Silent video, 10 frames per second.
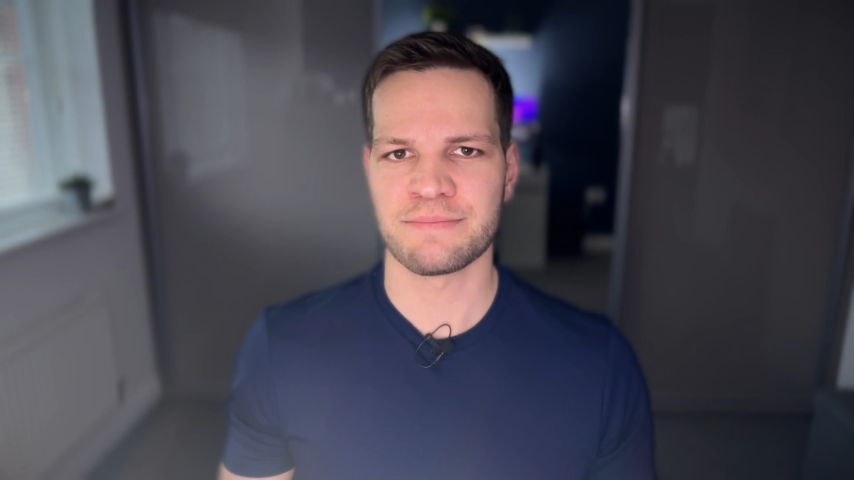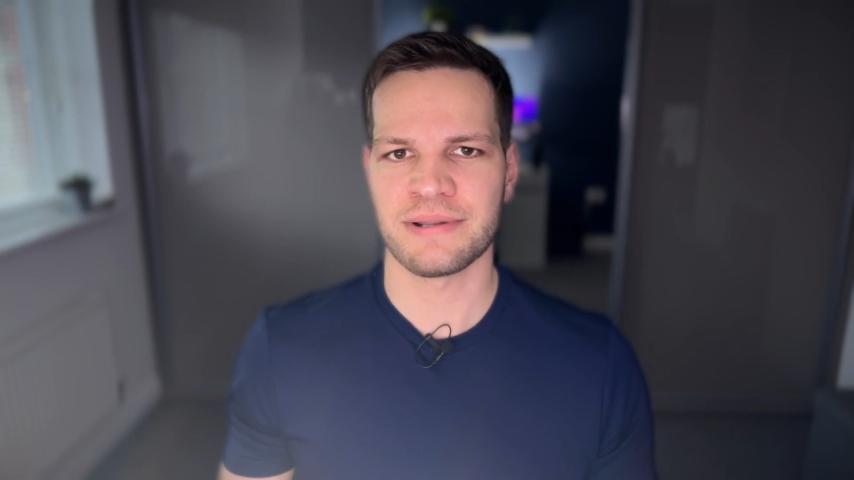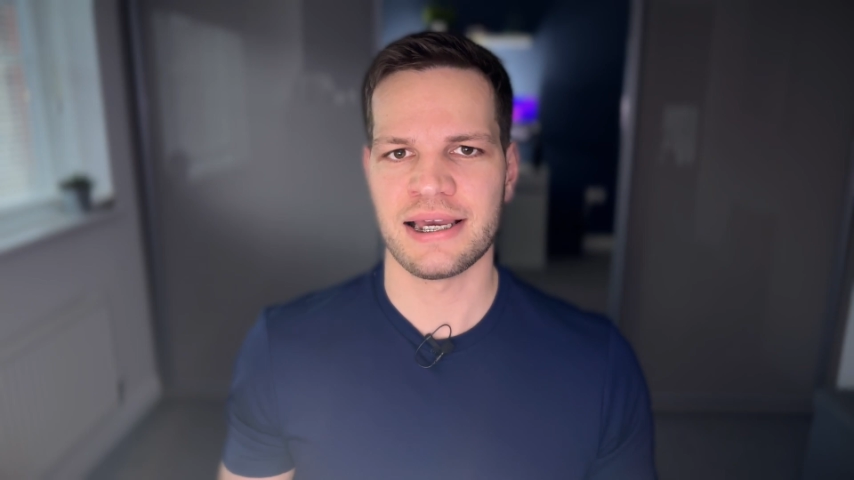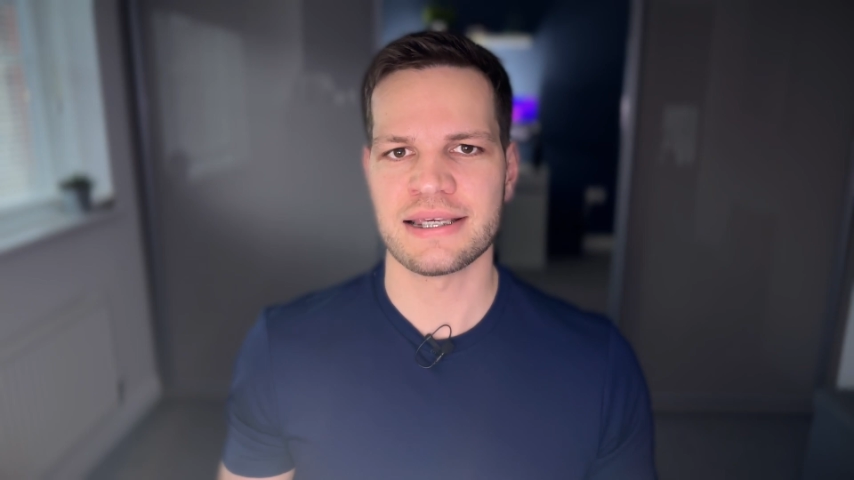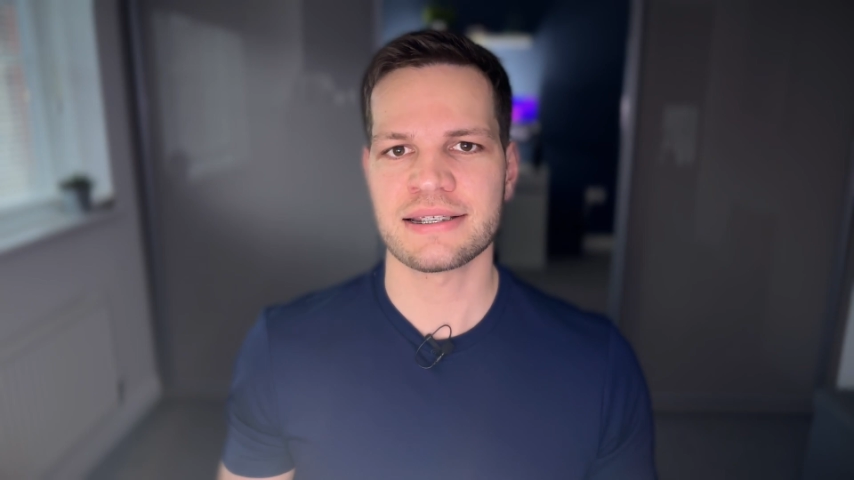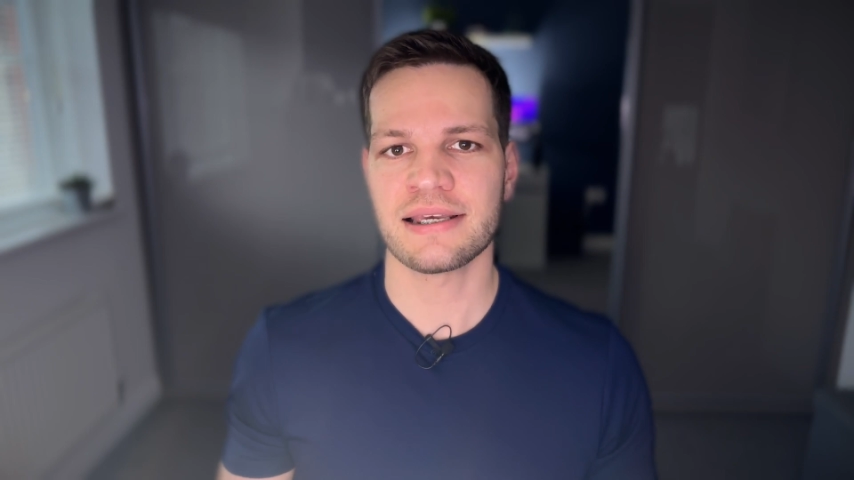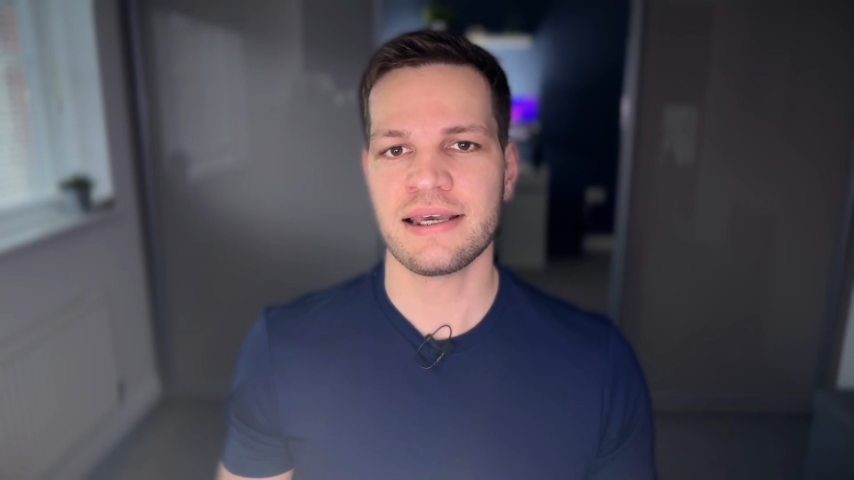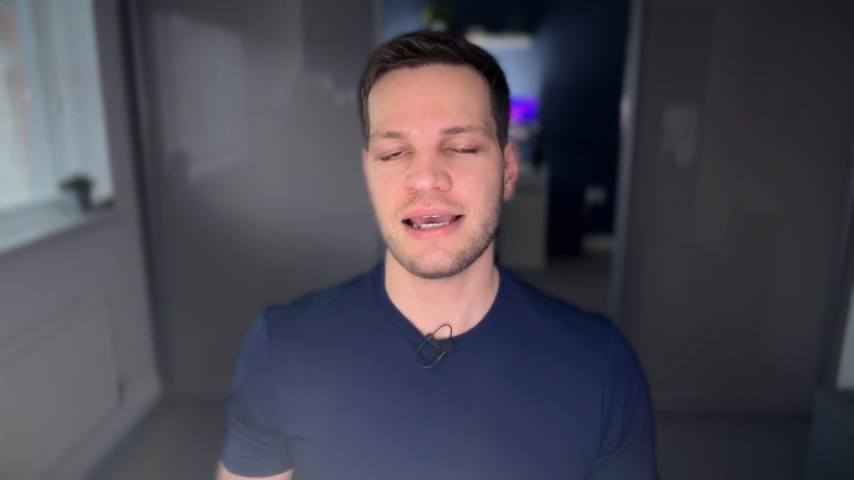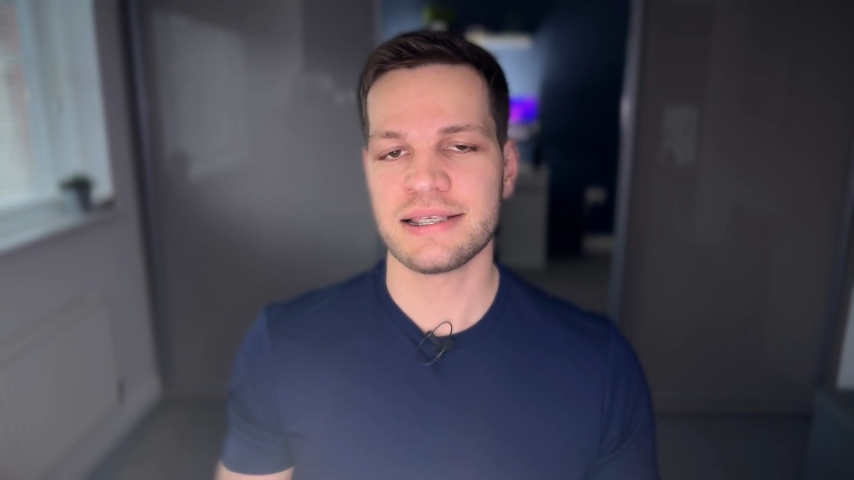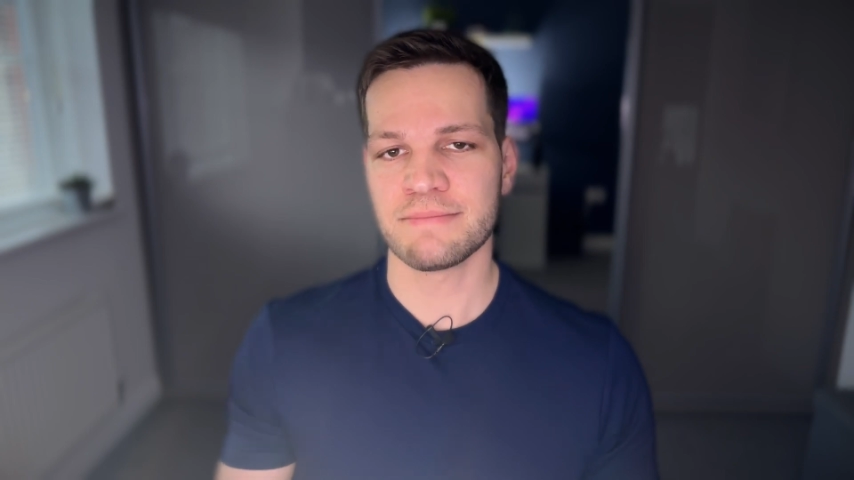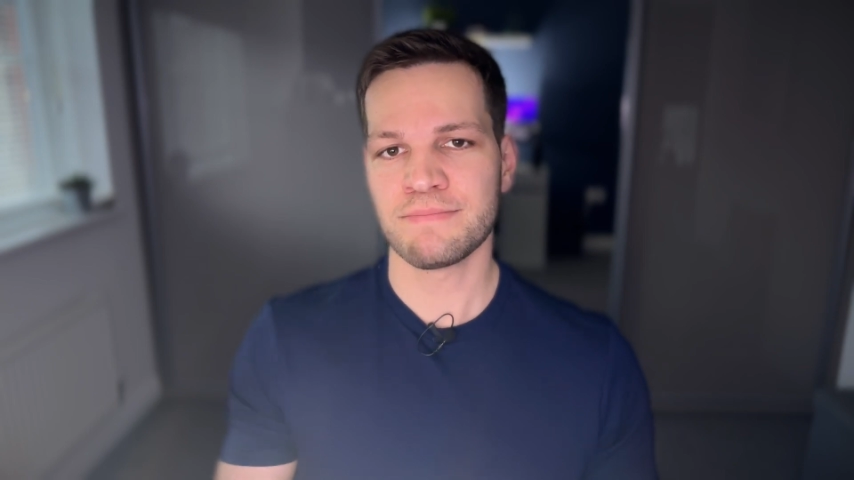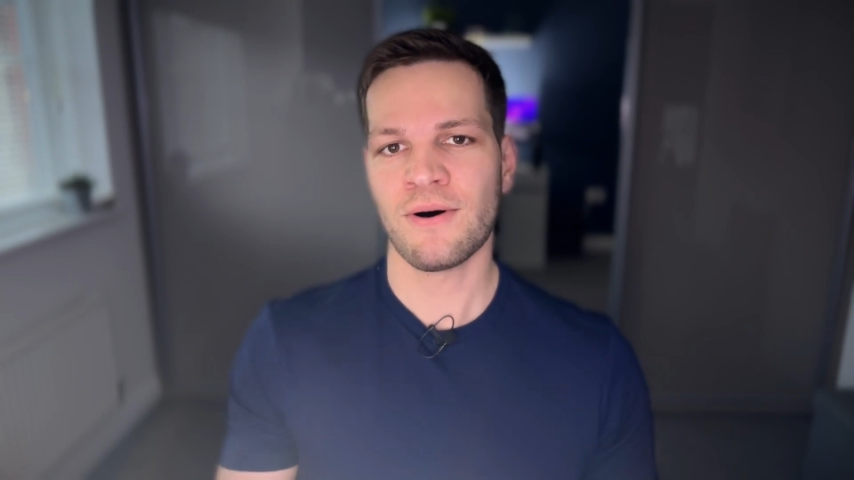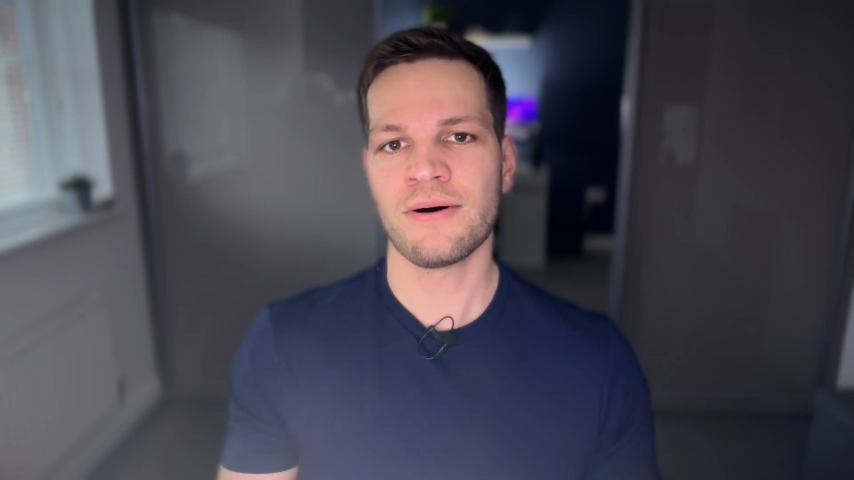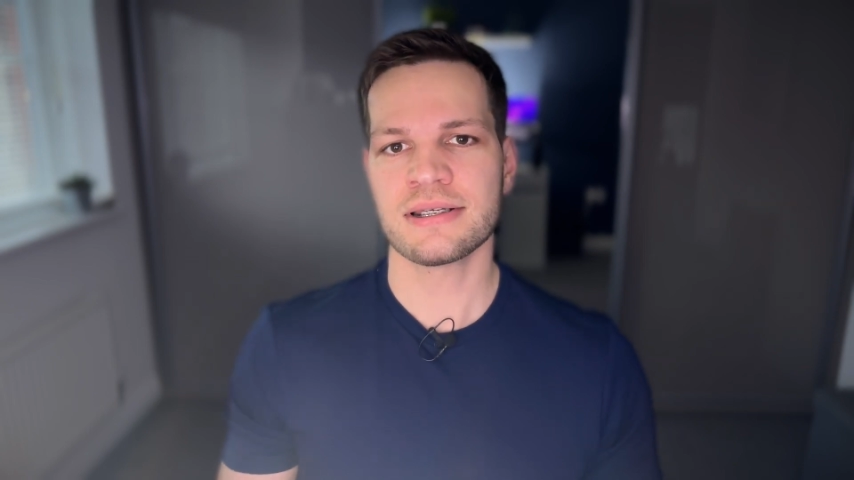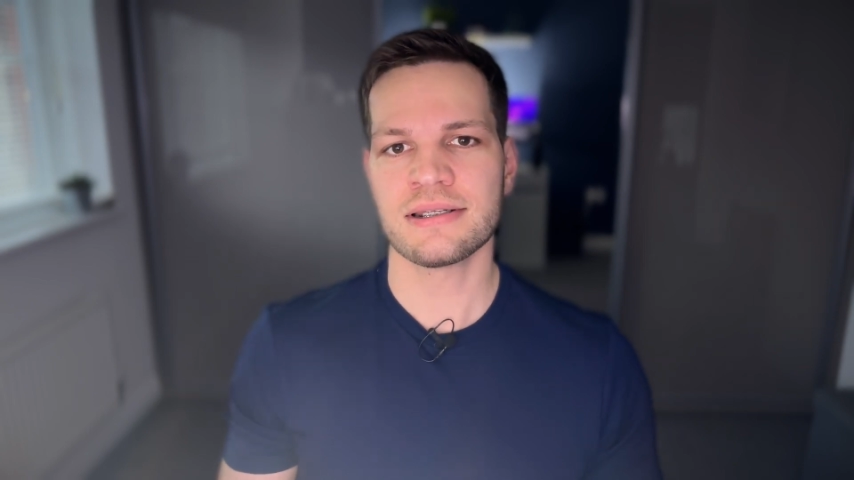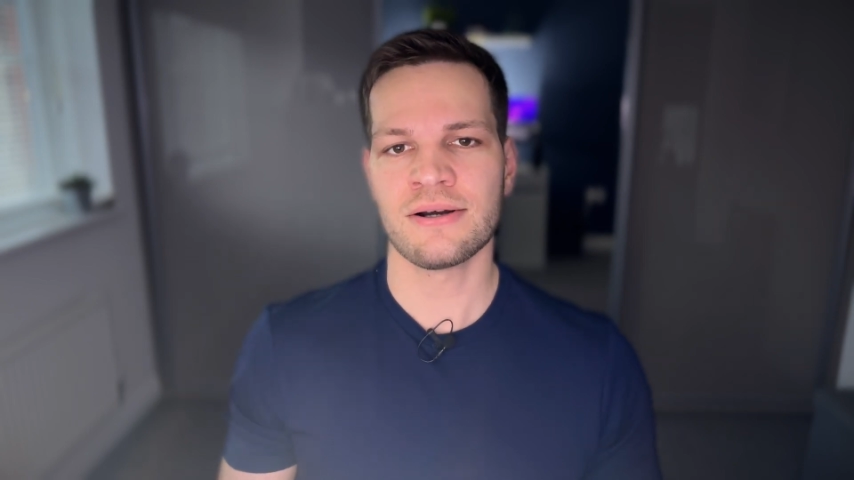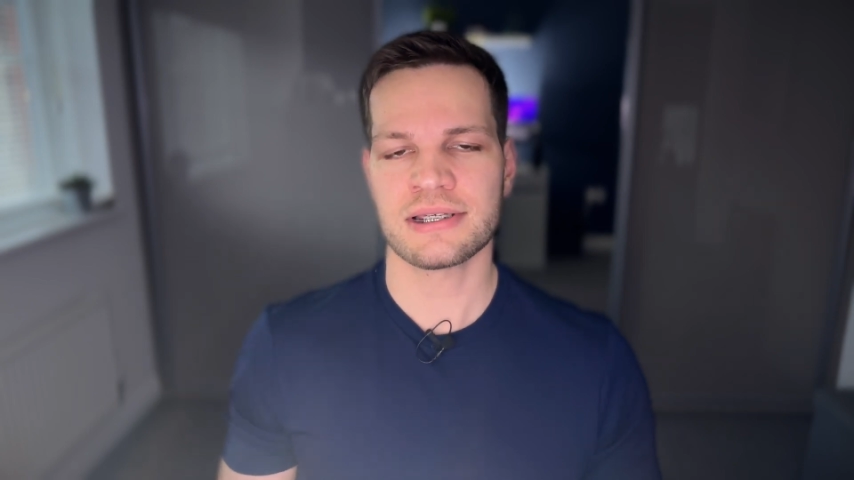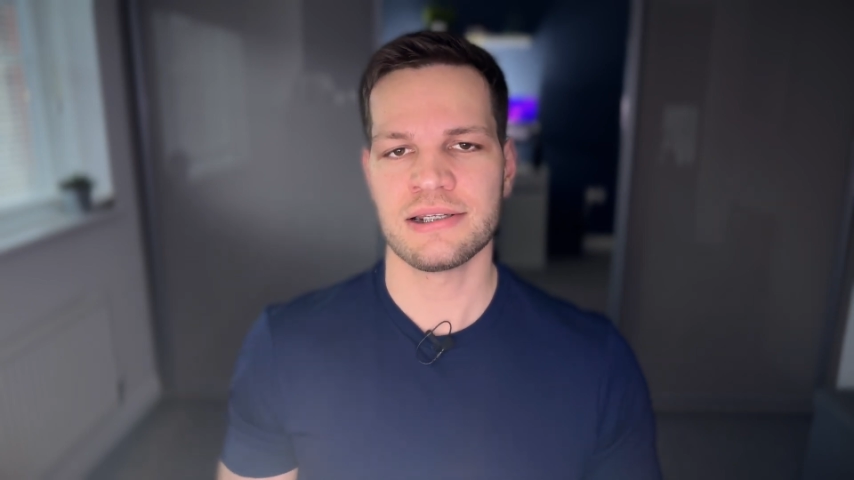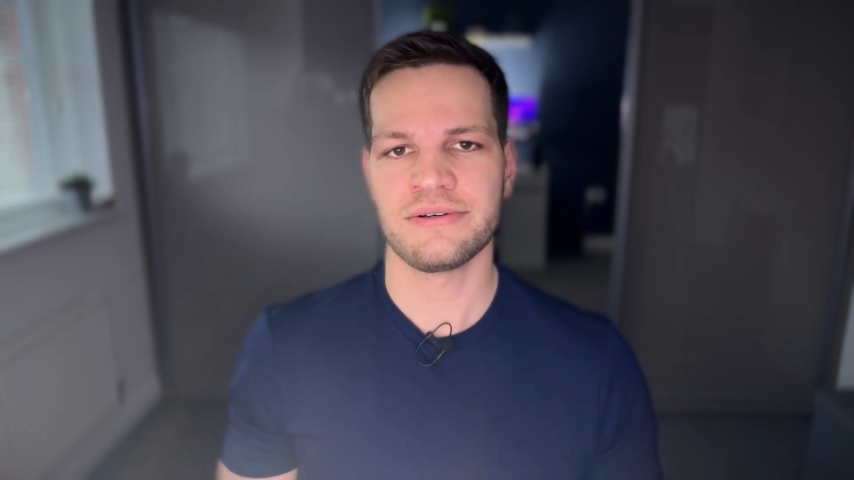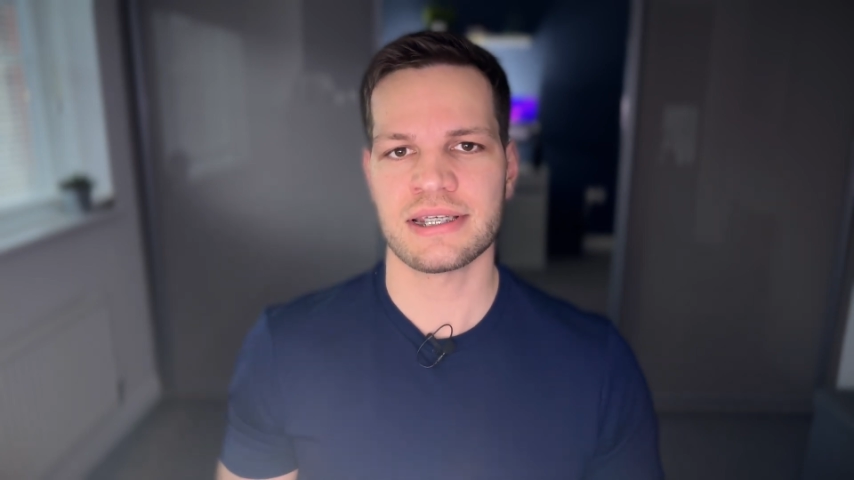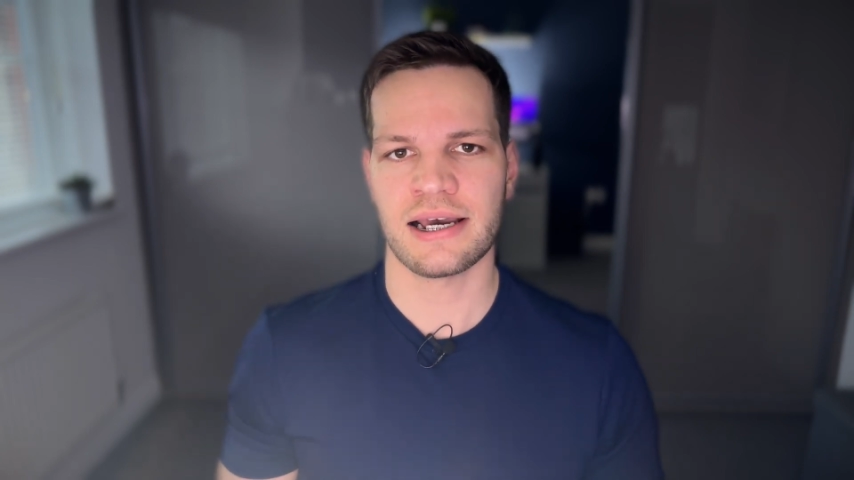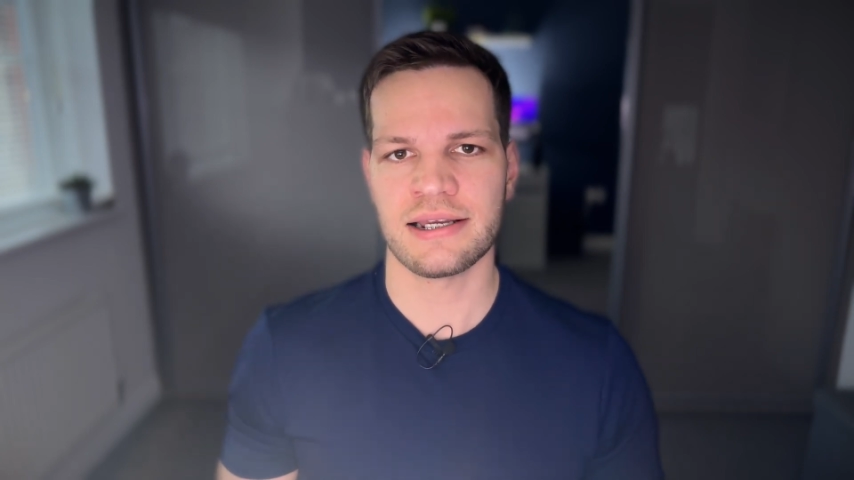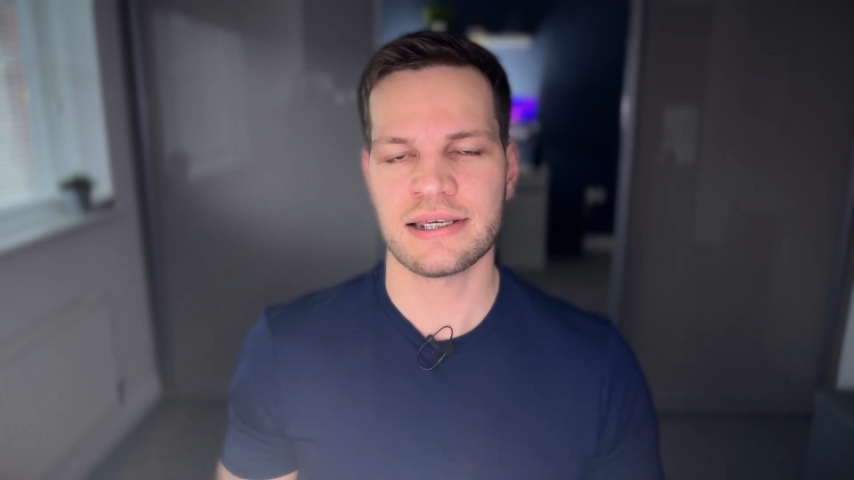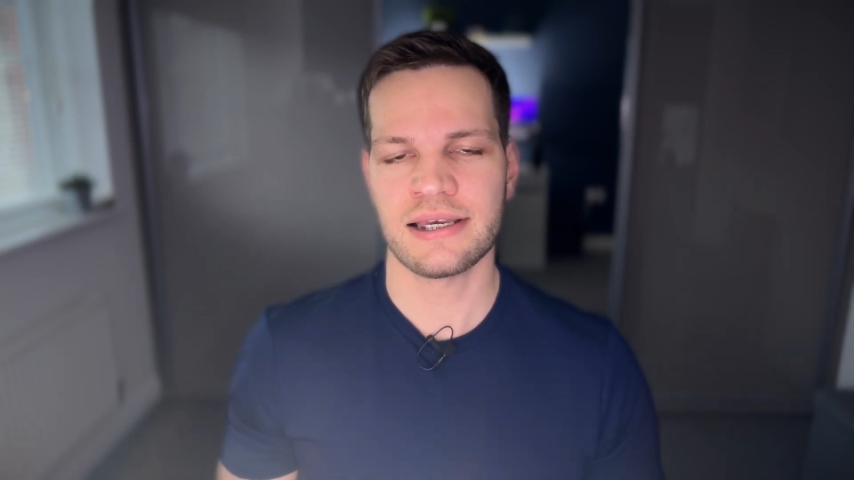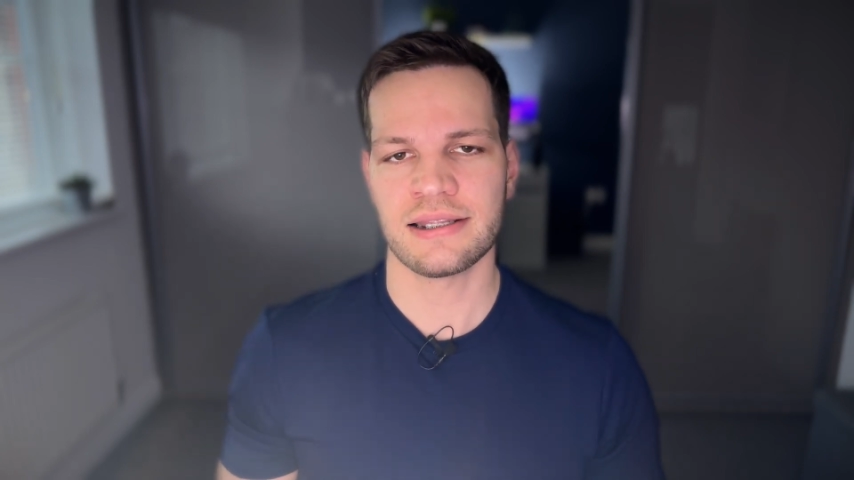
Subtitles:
in place, it's important not to lose sight